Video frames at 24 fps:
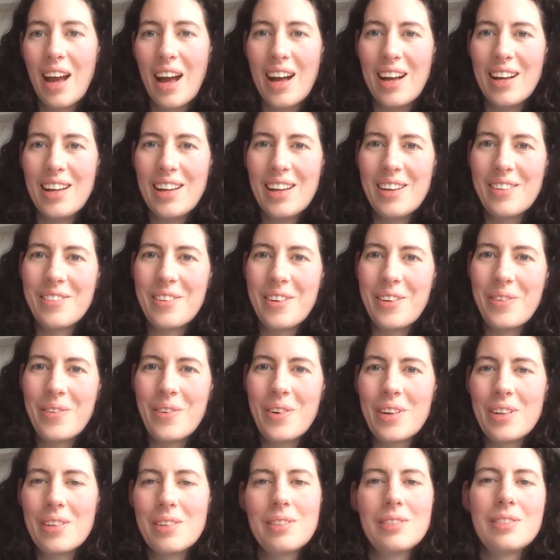Hi
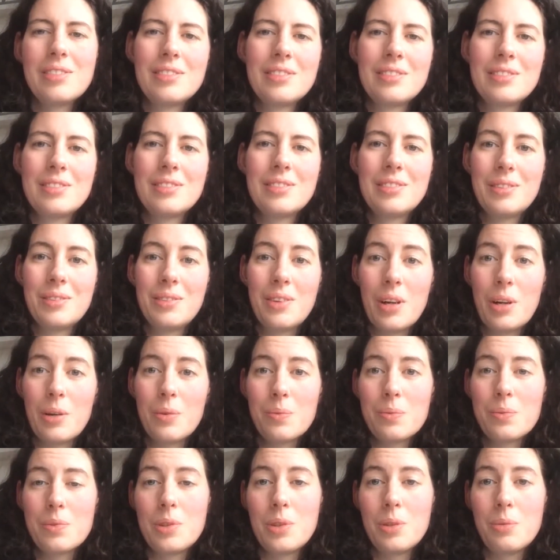everyone,
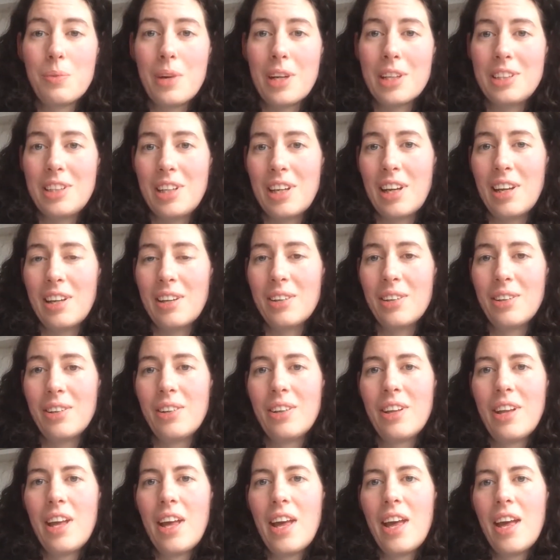welcome to my
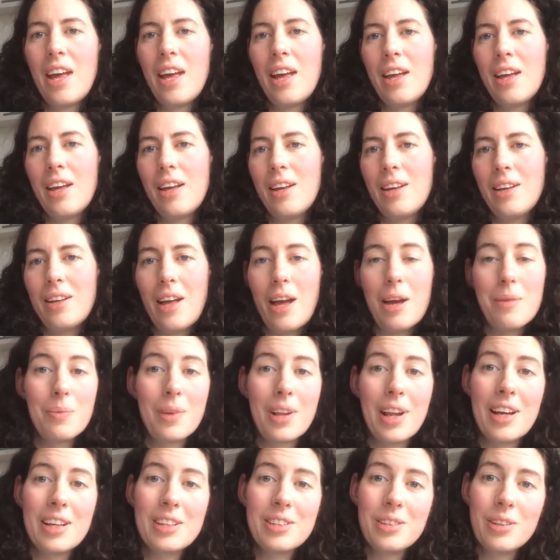channel. I'm
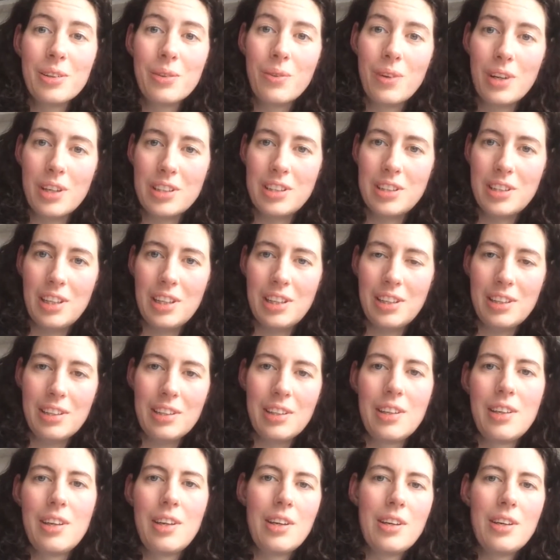glad you're
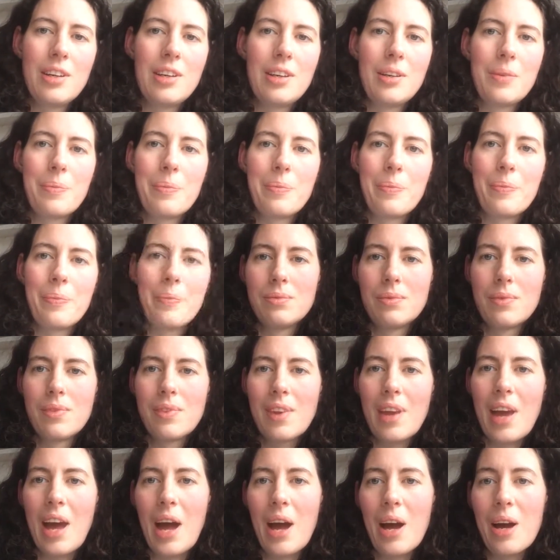watching.
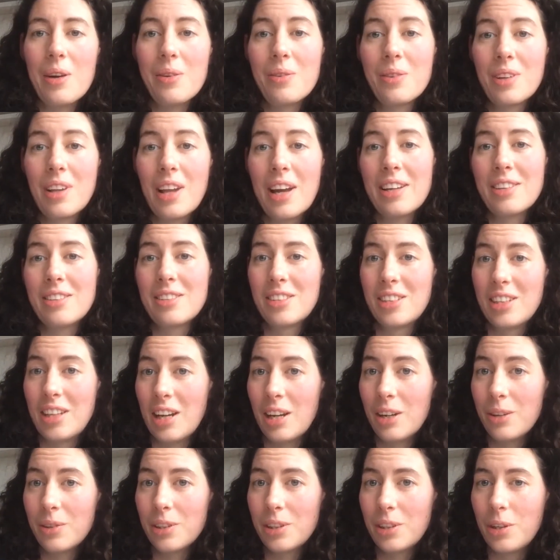I would like to
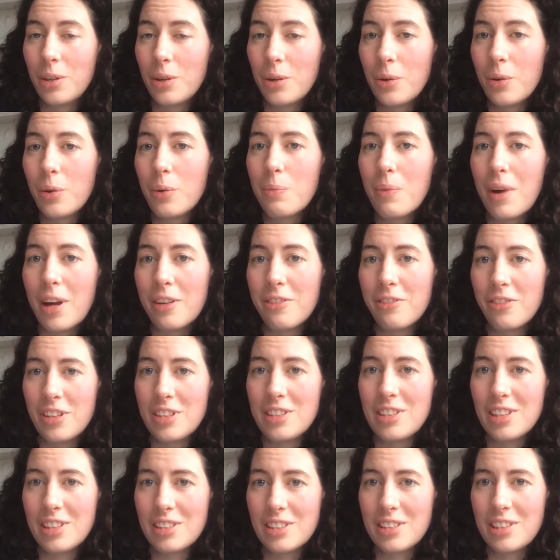share with you my
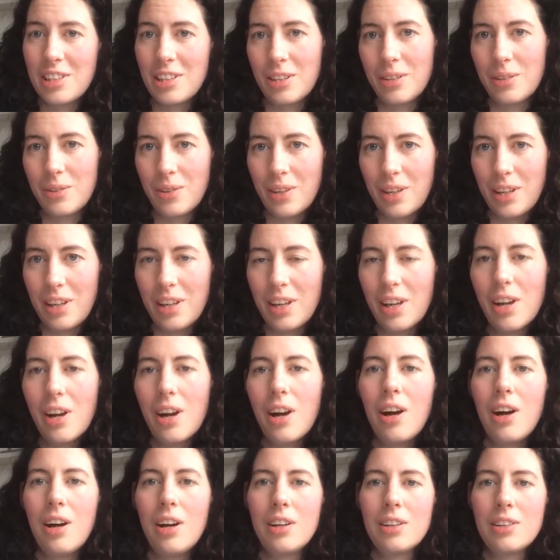physics theory
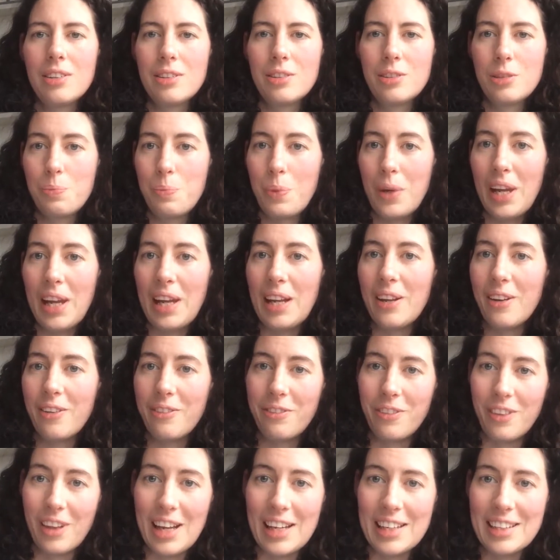on the speed
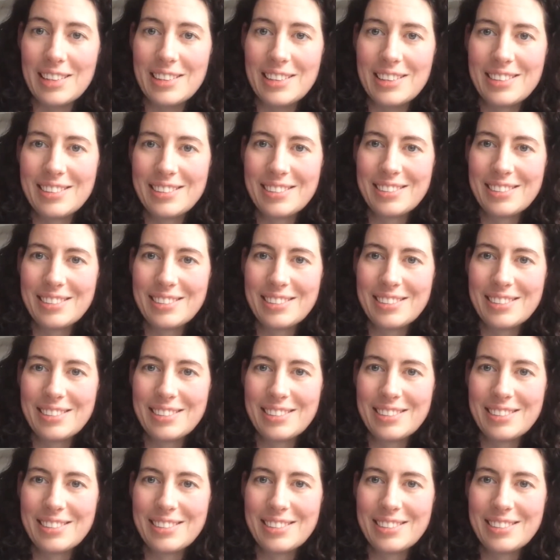of light.